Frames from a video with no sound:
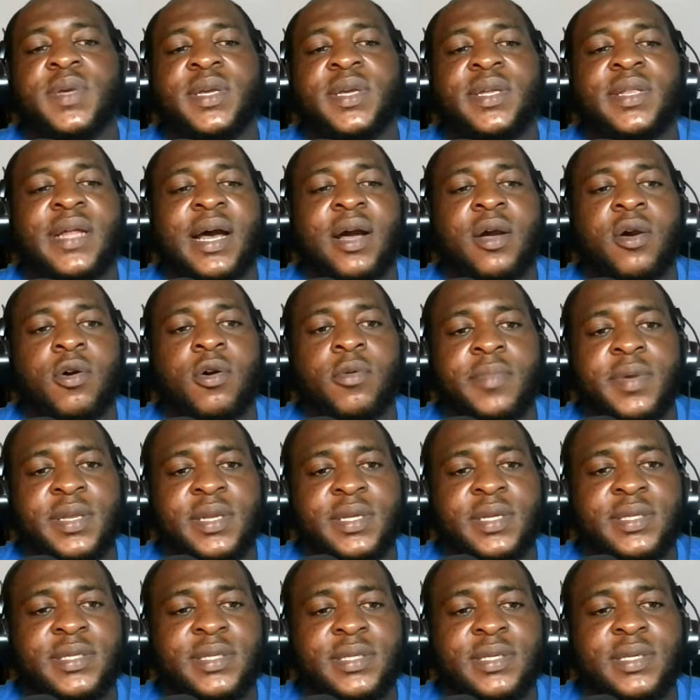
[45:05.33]

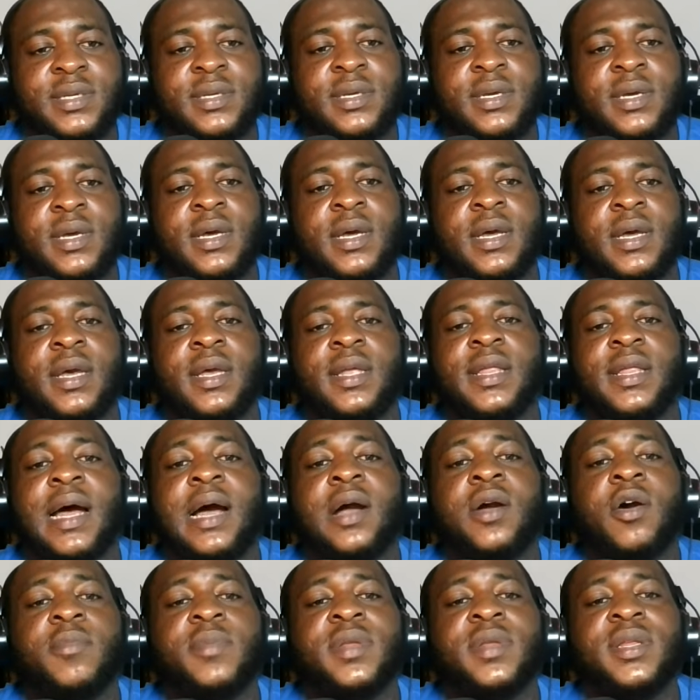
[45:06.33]
community. That
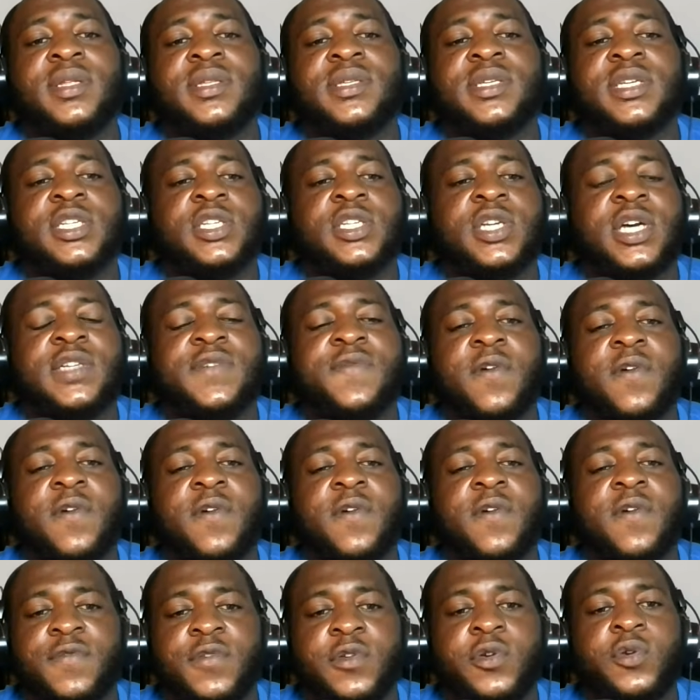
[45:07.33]
community is just for
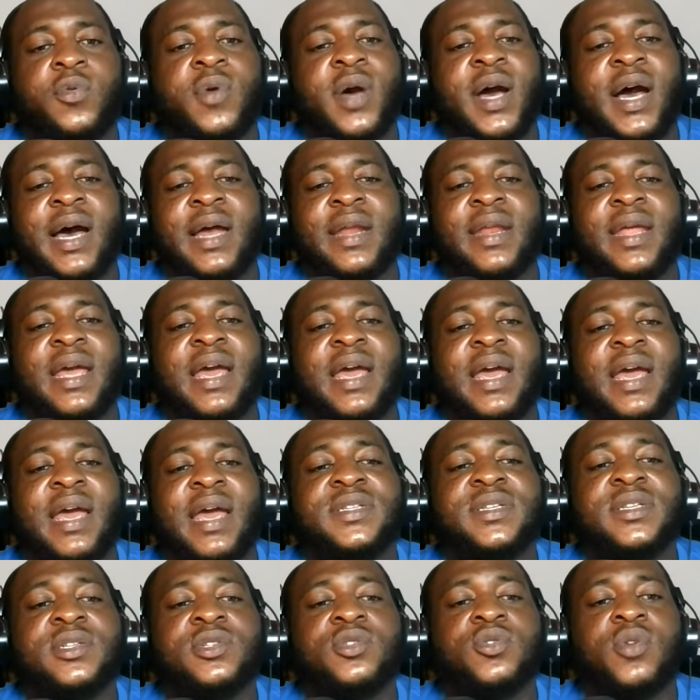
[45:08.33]
review, and everything
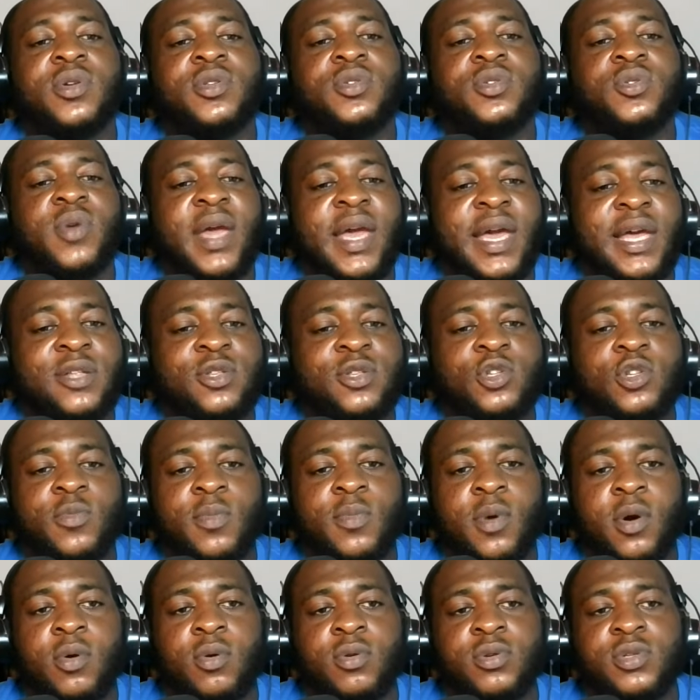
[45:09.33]
is going to end
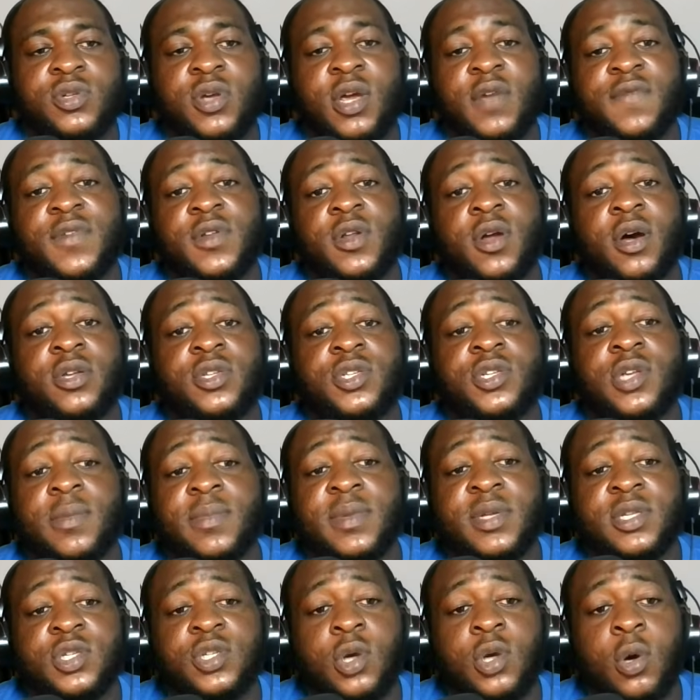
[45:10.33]
tomorrow. So if you don't
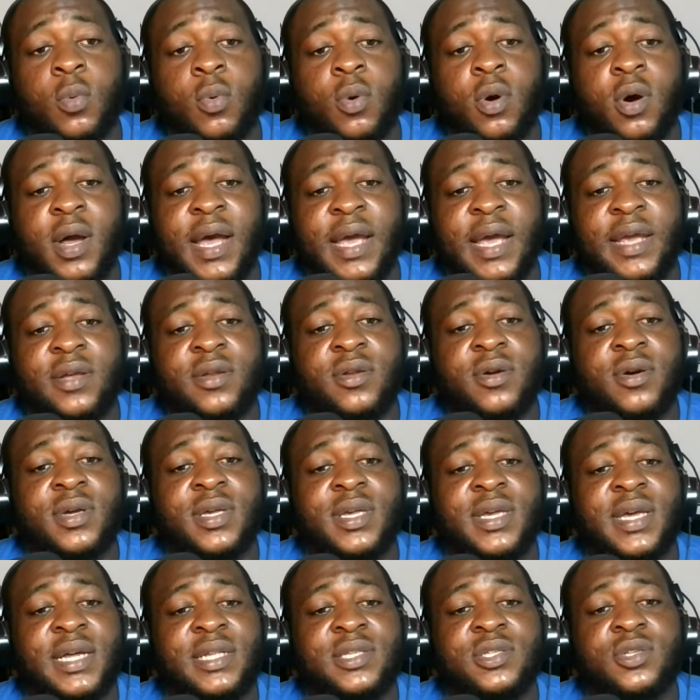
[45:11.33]
submit your work and you don't
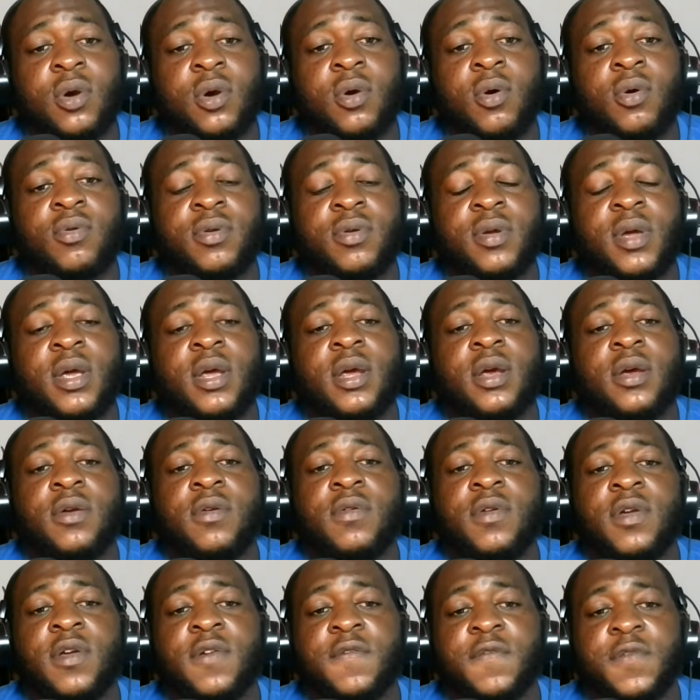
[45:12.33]
get your
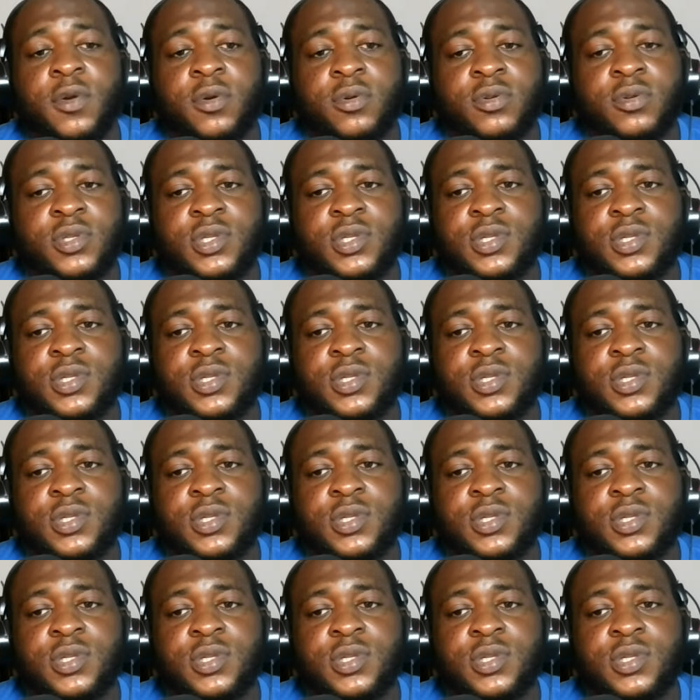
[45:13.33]
reviews,